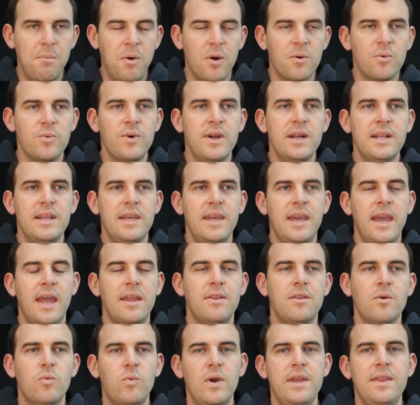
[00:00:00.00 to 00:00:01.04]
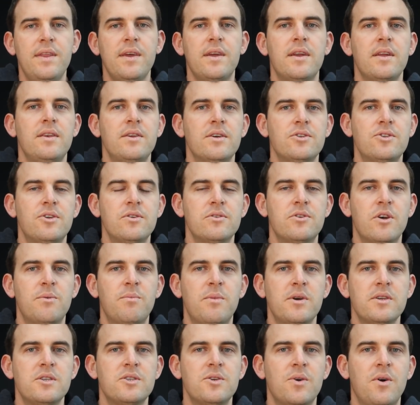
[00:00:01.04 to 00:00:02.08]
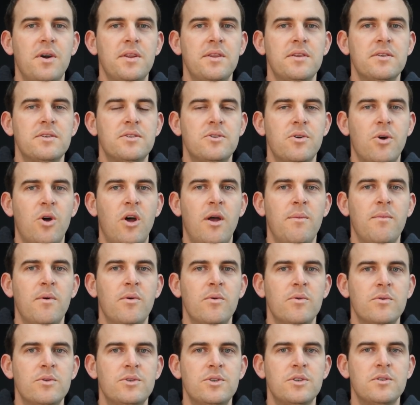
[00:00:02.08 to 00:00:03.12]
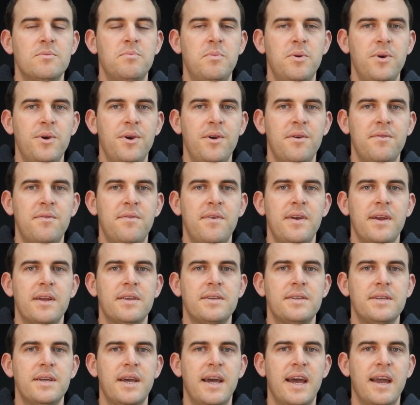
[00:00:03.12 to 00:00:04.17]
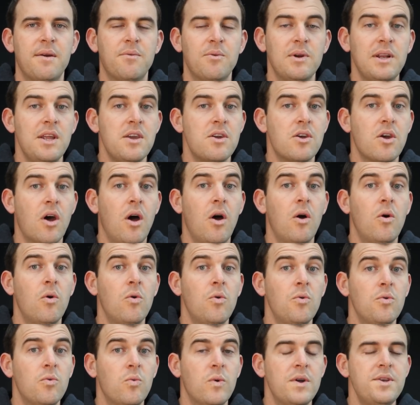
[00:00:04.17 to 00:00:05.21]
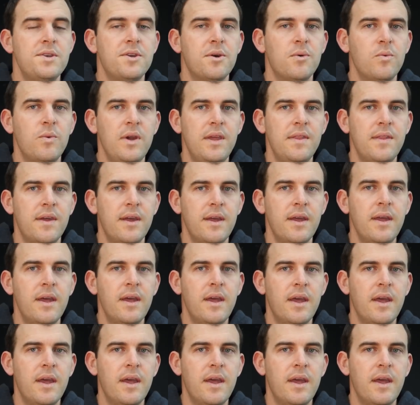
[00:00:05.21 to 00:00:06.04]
I really had the weather conditions on my side this time. It was just perfect, really cold winter weather,